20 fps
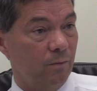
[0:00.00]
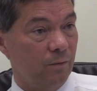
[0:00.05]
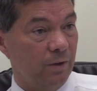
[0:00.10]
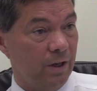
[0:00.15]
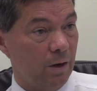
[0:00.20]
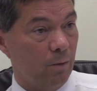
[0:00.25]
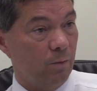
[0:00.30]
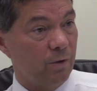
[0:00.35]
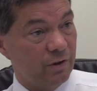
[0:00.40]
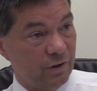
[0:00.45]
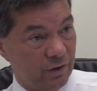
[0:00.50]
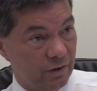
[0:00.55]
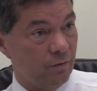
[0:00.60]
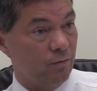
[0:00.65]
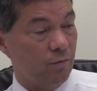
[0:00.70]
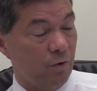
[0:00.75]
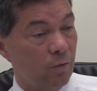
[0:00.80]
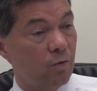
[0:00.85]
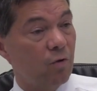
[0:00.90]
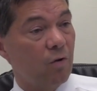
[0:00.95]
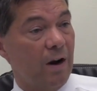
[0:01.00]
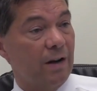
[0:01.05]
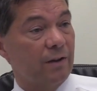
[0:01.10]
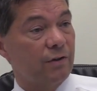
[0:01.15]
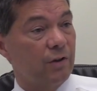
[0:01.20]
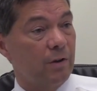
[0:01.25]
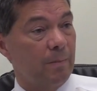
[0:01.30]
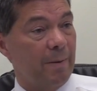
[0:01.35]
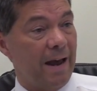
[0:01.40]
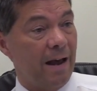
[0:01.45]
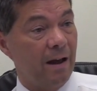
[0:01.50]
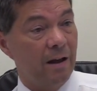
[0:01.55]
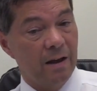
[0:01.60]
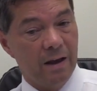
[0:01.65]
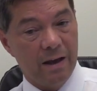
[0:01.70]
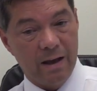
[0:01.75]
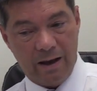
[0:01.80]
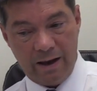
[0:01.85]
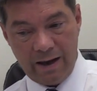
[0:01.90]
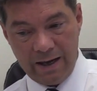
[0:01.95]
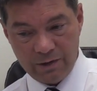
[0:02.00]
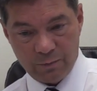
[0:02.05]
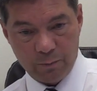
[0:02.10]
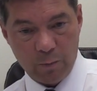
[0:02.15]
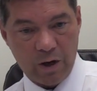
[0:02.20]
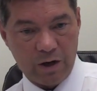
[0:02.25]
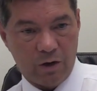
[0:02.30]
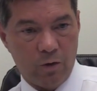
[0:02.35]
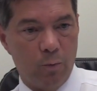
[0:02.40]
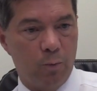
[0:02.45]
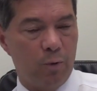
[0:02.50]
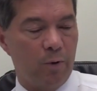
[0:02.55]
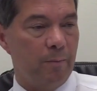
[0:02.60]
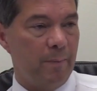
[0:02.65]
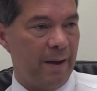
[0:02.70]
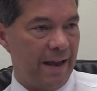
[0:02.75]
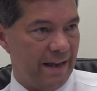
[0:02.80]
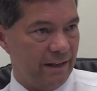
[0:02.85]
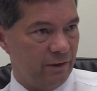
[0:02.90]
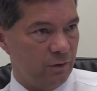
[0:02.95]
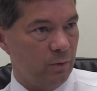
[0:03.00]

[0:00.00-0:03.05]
you know, which is the real crux of the matter. Is Michael prepared